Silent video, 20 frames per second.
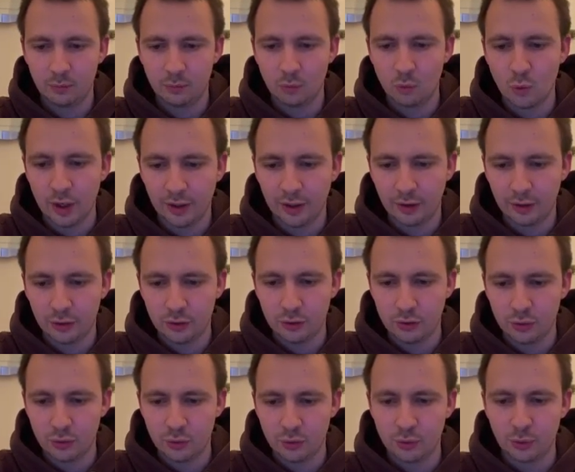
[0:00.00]
where
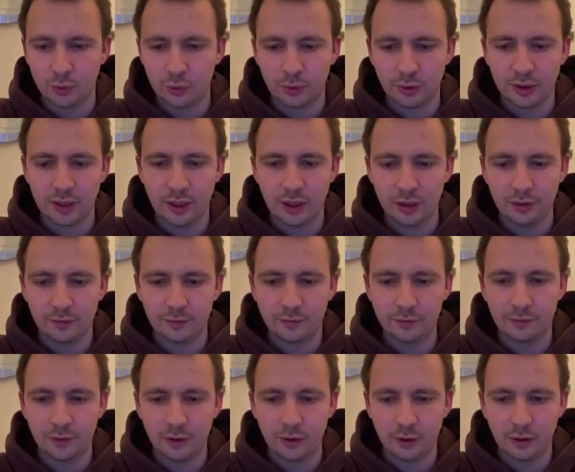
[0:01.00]
you gave
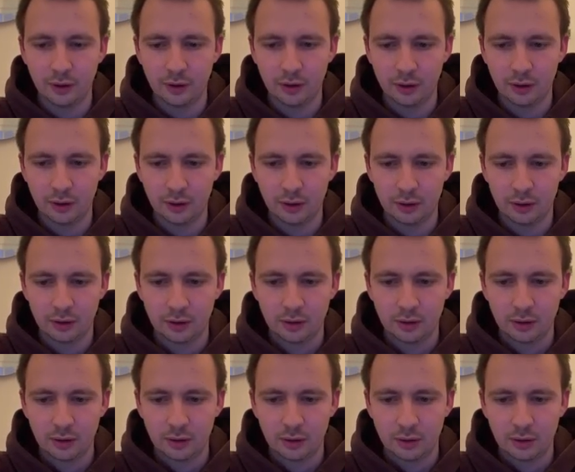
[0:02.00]

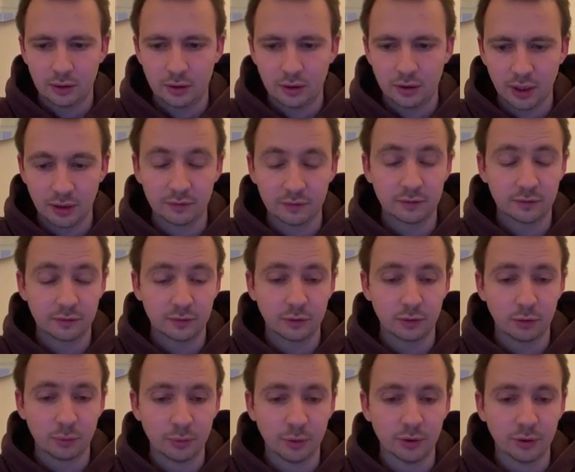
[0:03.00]

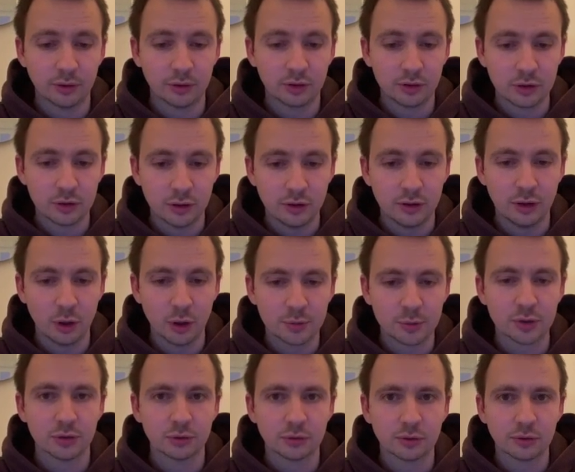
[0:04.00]
your opponent the
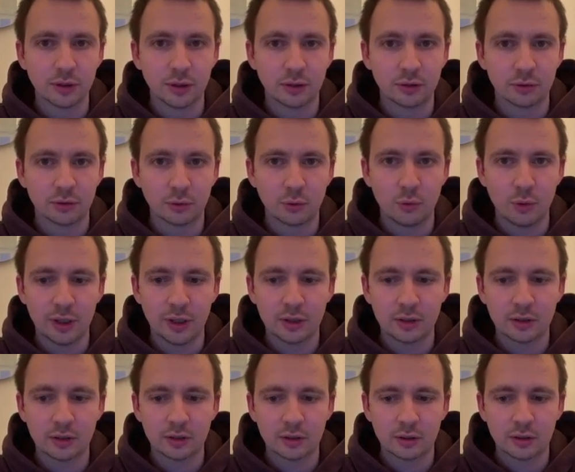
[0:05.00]
option to take your
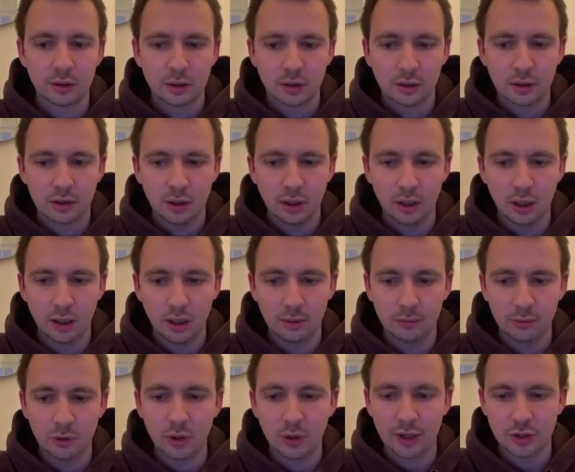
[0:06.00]
queen,
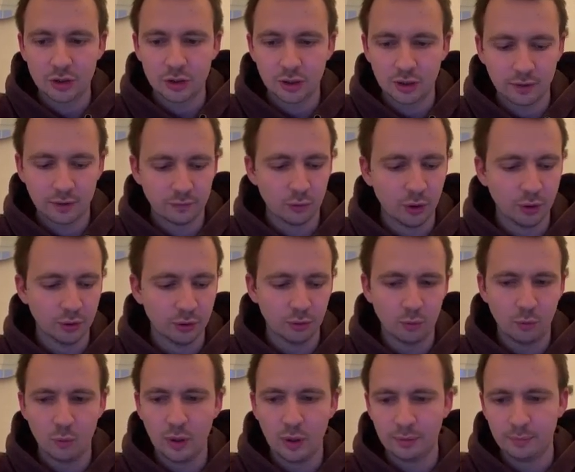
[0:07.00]
you actually have one
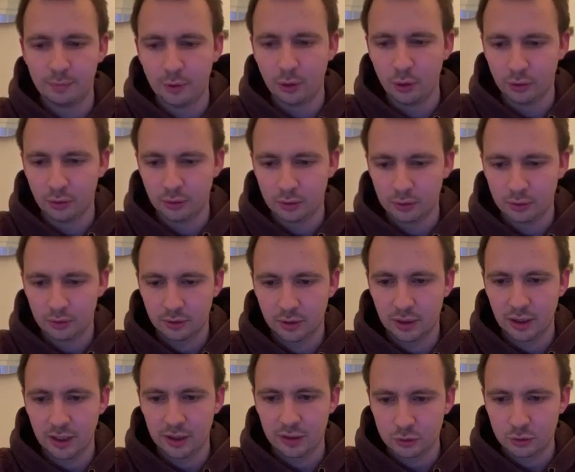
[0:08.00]
pawn. The
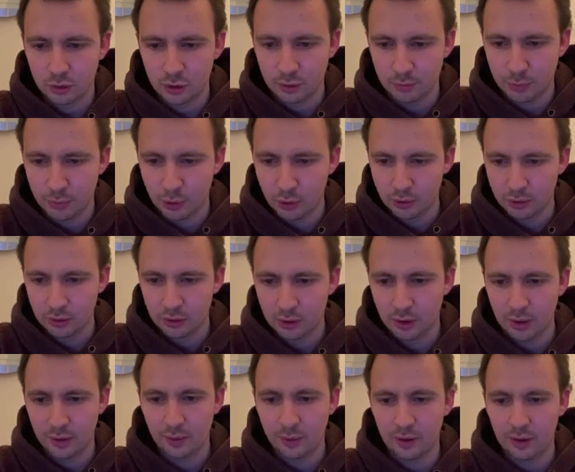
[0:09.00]
knight took a pawn,
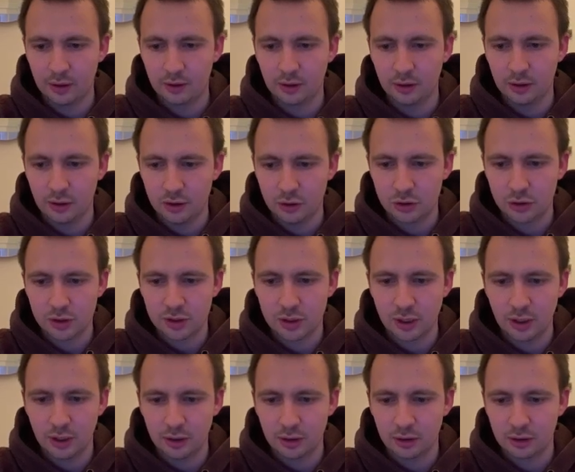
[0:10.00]
and then each
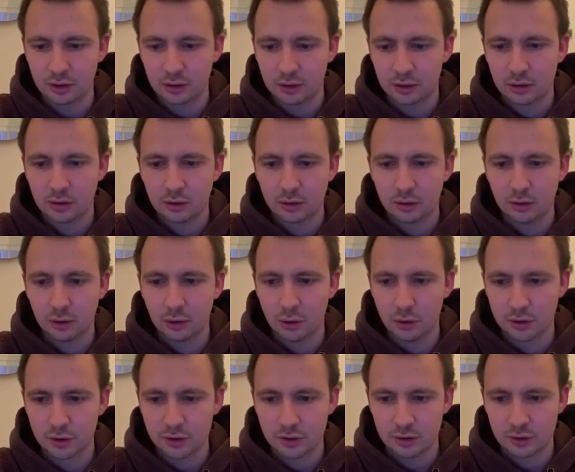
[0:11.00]
side
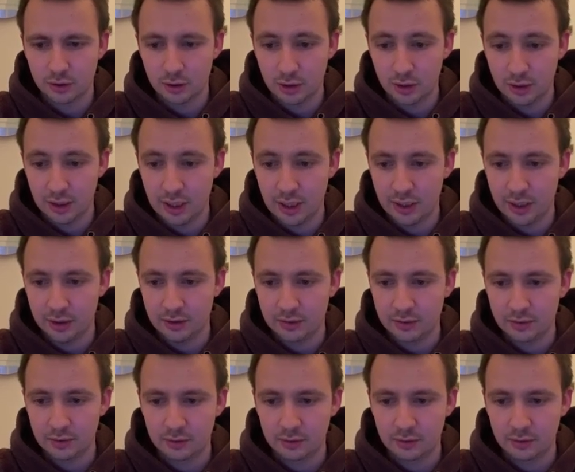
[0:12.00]
lost a knight